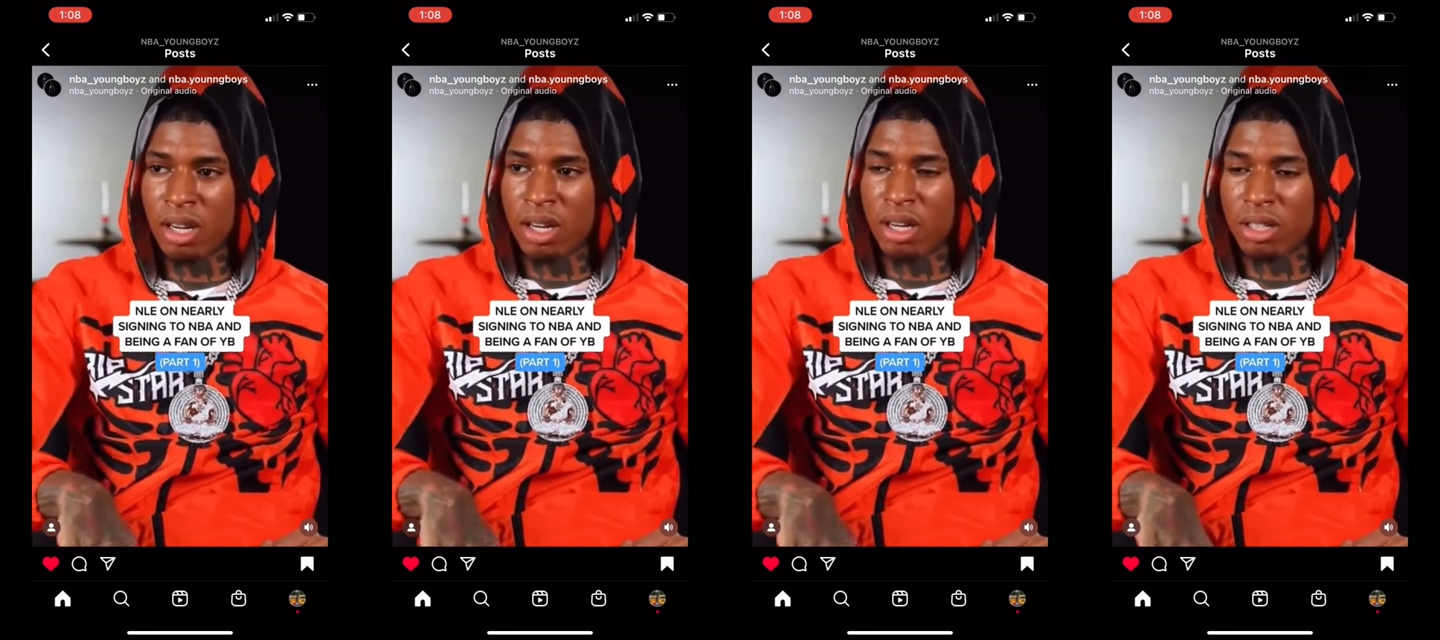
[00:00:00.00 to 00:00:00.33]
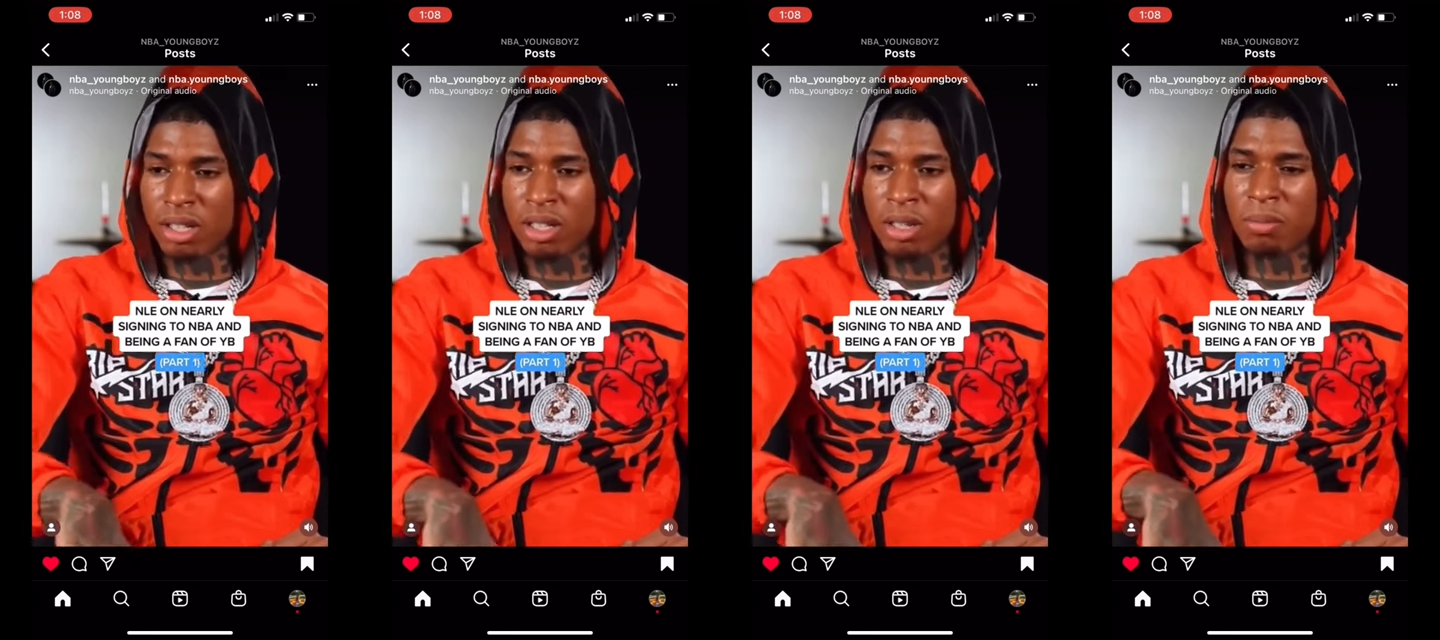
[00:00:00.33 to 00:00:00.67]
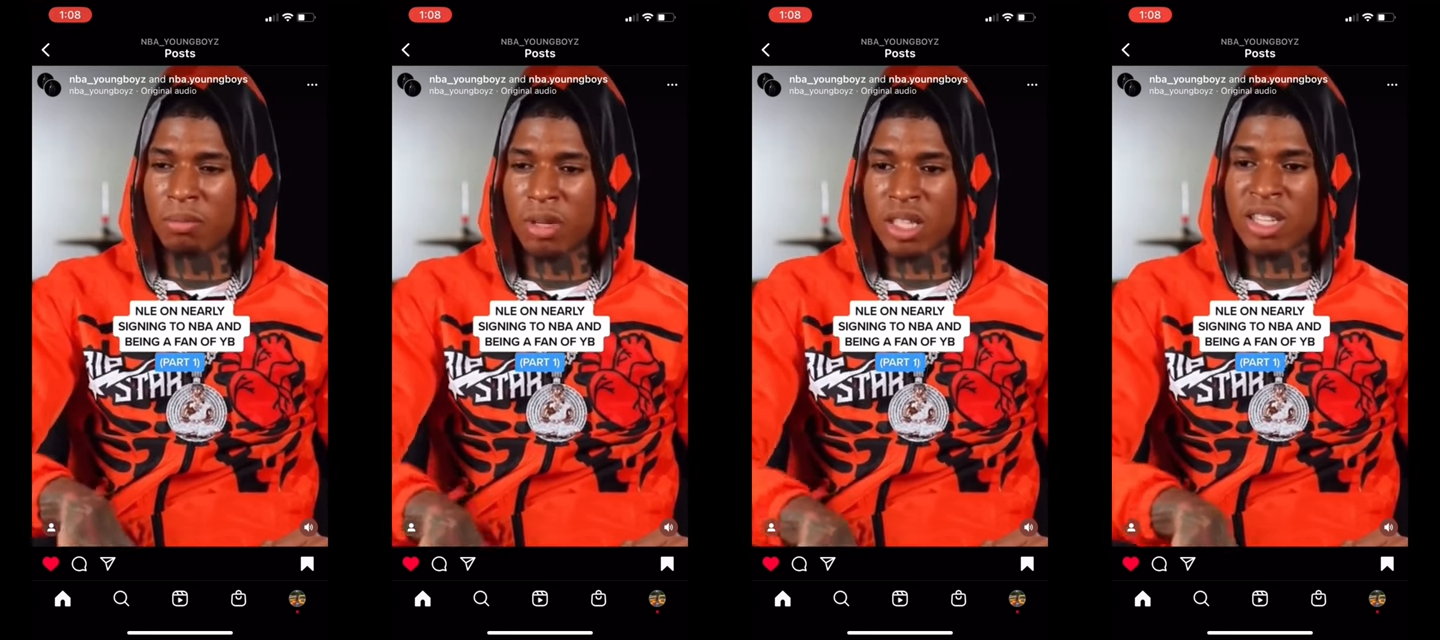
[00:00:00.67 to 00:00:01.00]

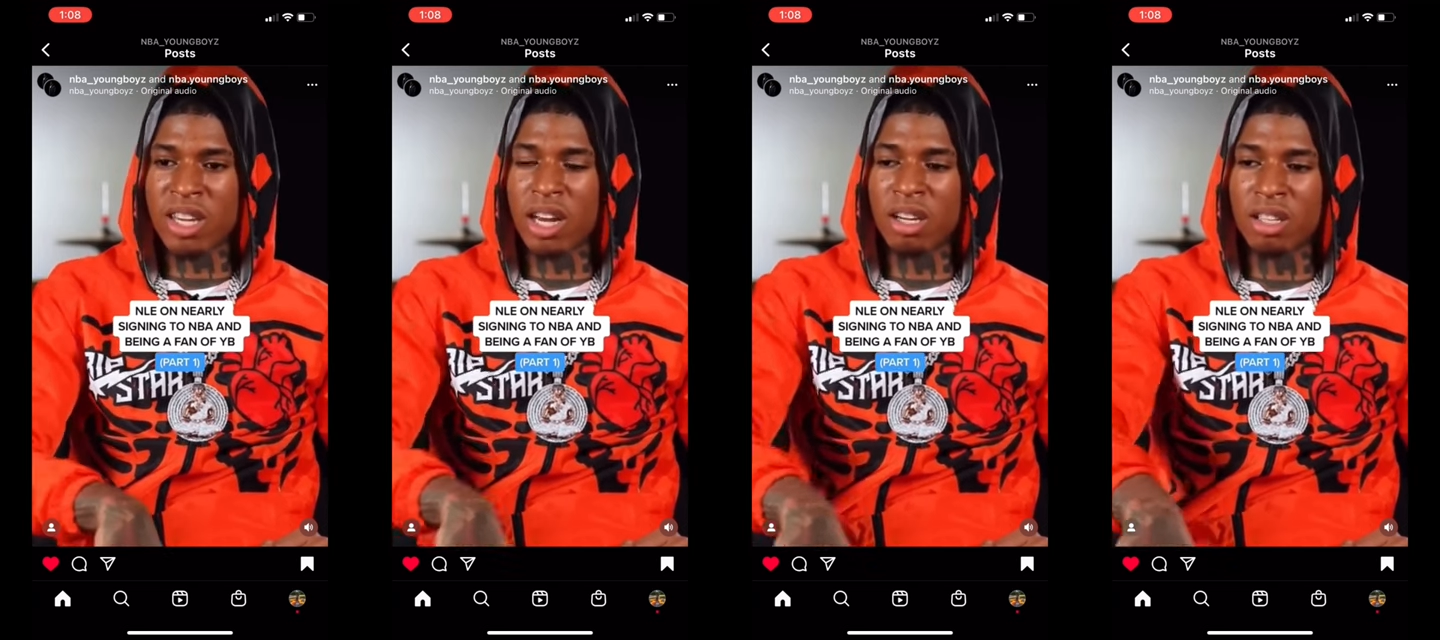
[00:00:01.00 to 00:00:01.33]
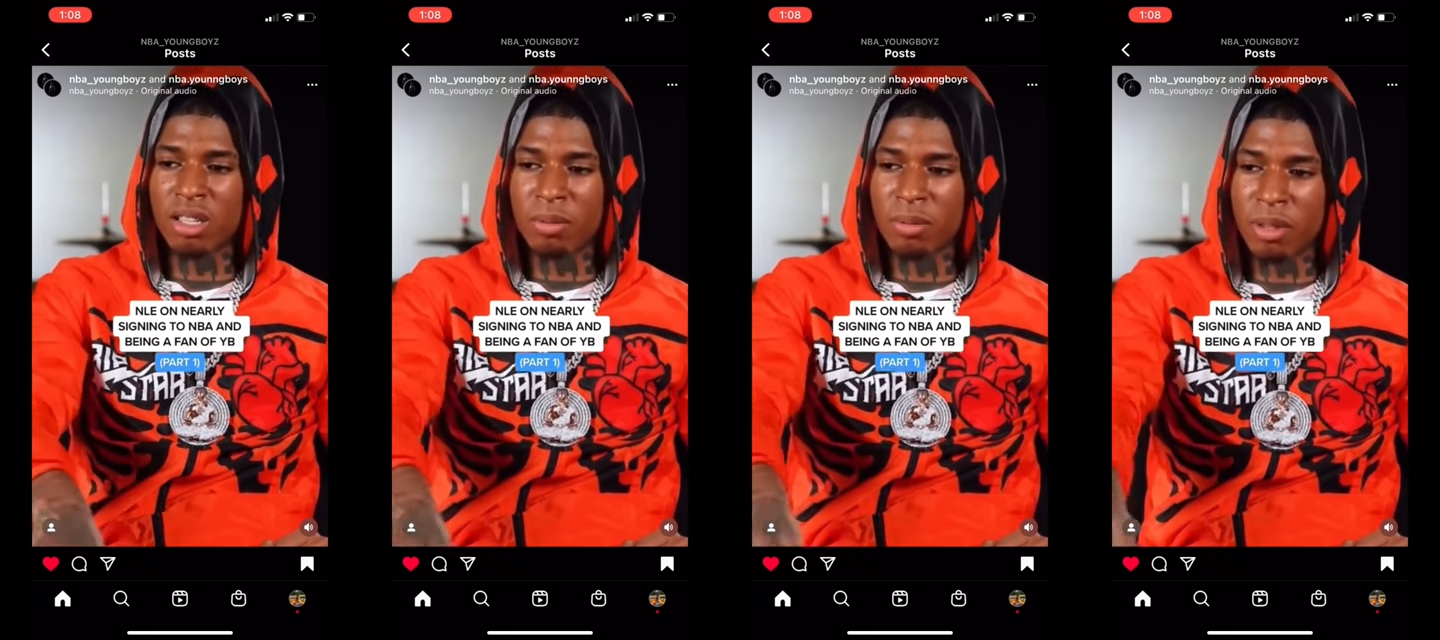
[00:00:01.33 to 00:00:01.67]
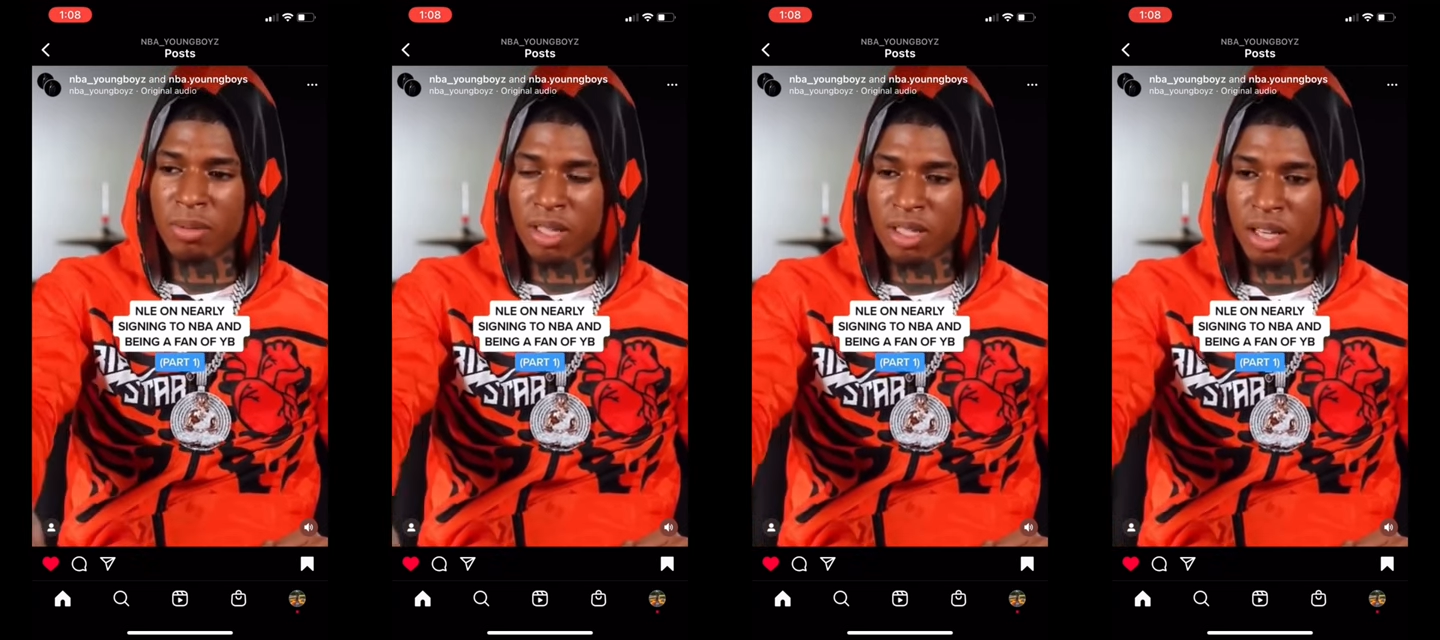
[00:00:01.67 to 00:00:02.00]
Montana, me
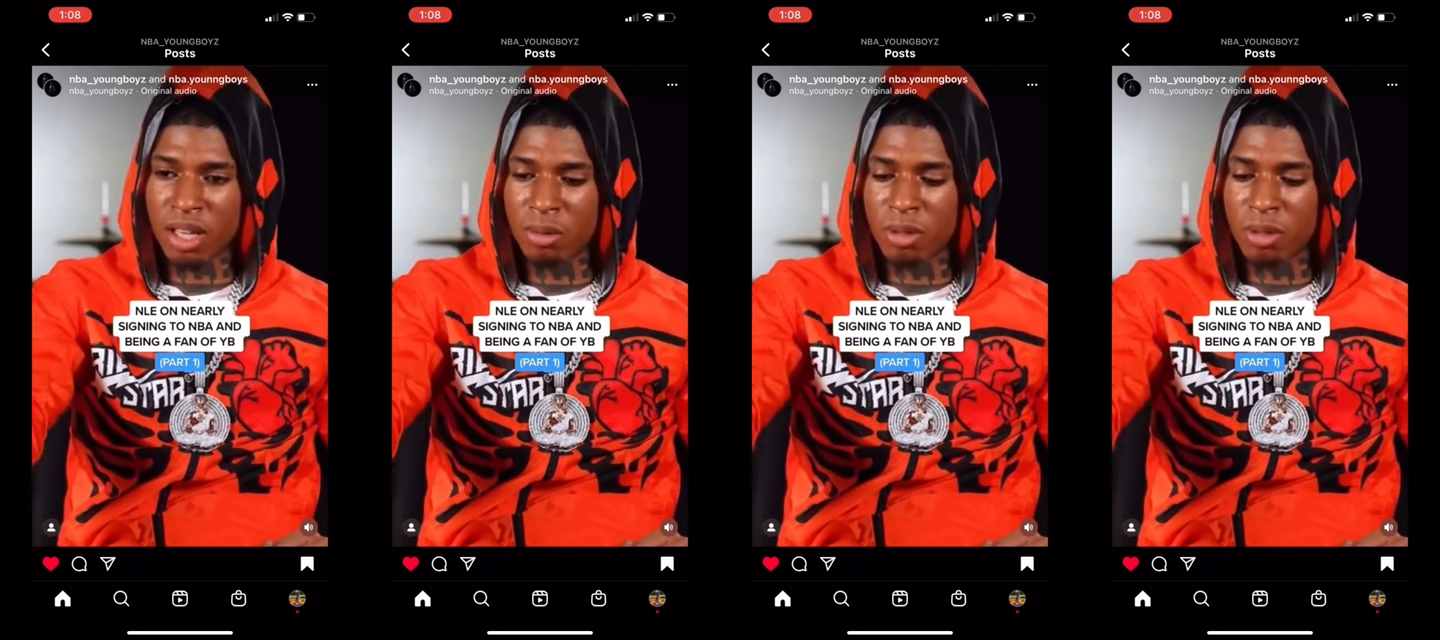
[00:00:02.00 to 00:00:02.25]
and Montana,